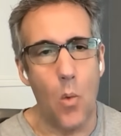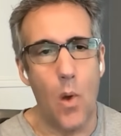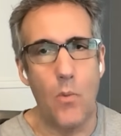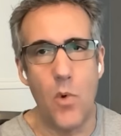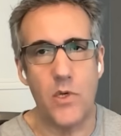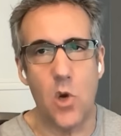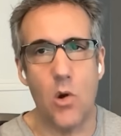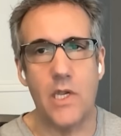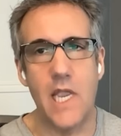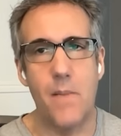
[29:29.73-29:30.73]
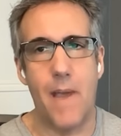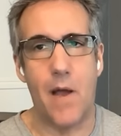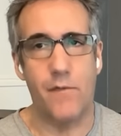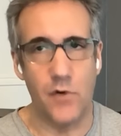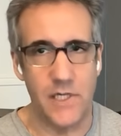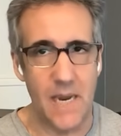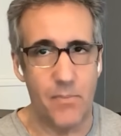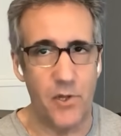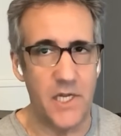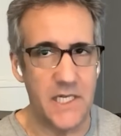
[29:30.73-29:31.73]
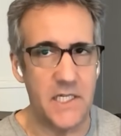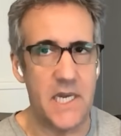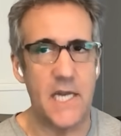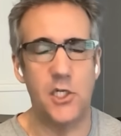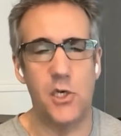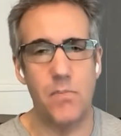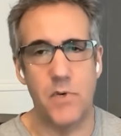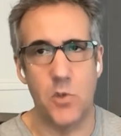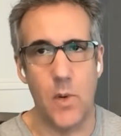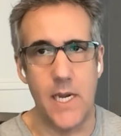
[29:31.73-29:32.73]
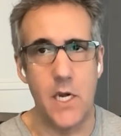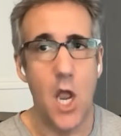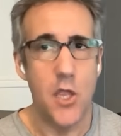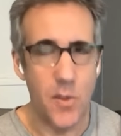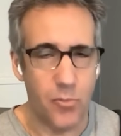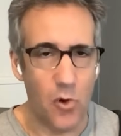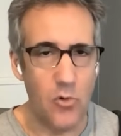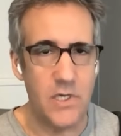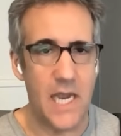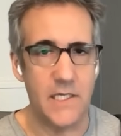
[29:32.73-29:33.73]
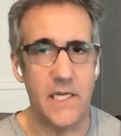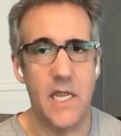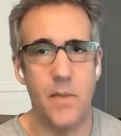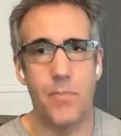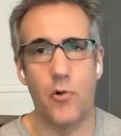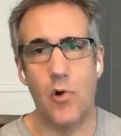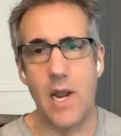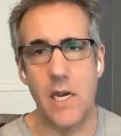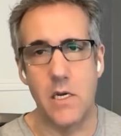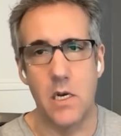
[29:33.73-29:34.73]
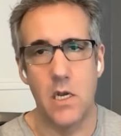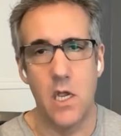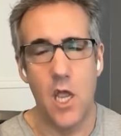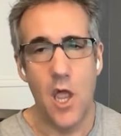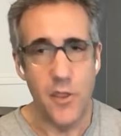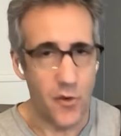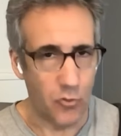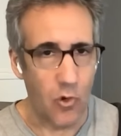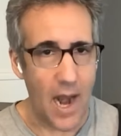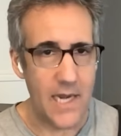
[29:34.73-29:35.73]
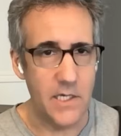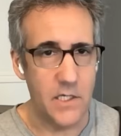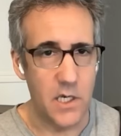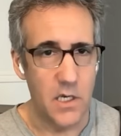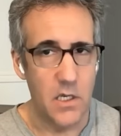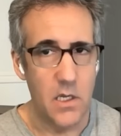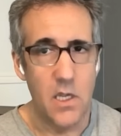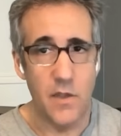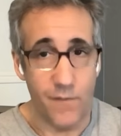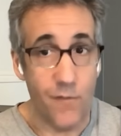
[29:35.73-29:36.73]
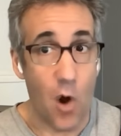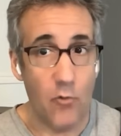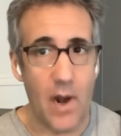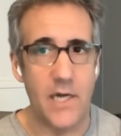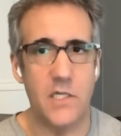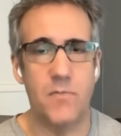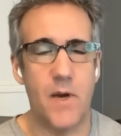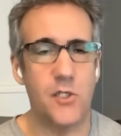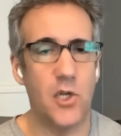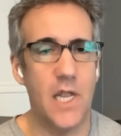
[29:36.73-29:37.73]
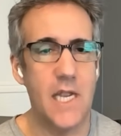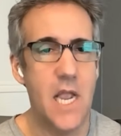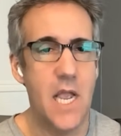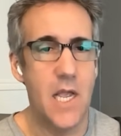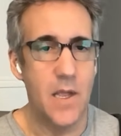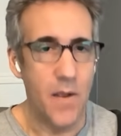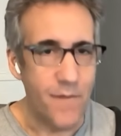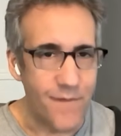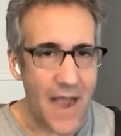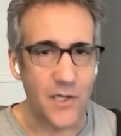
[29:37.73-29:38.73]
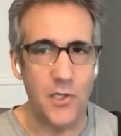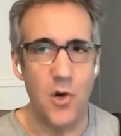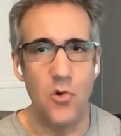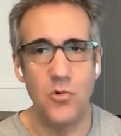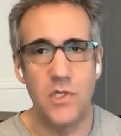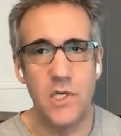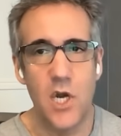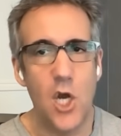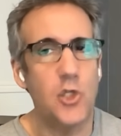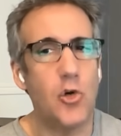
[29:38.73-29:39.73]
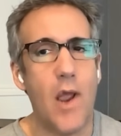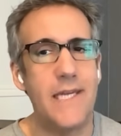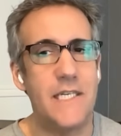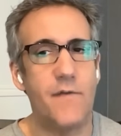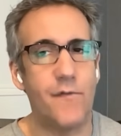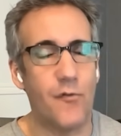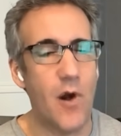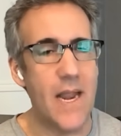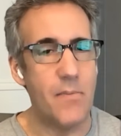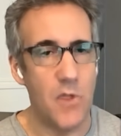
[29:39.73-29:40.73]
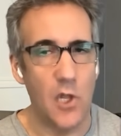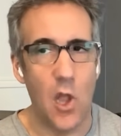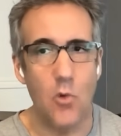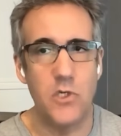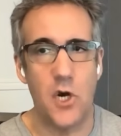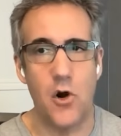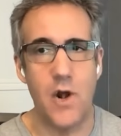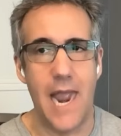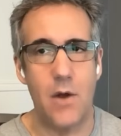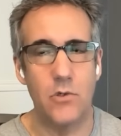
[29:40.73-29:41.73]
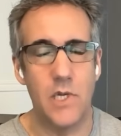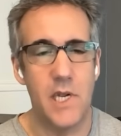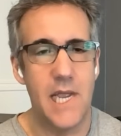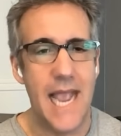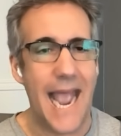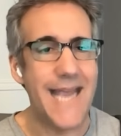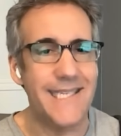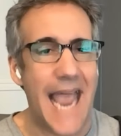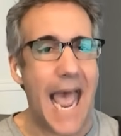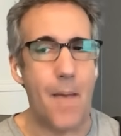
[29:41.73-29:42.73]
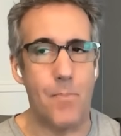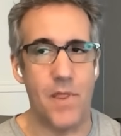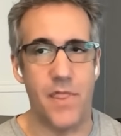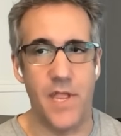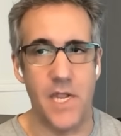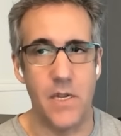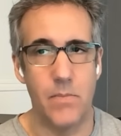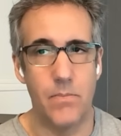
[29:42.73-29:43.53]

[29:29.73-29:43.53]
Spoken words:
when we were talking about, for example, the distinction between the protest and the parade, the right, the far right especially, Fox News, trying to frame the low turnout as apathy.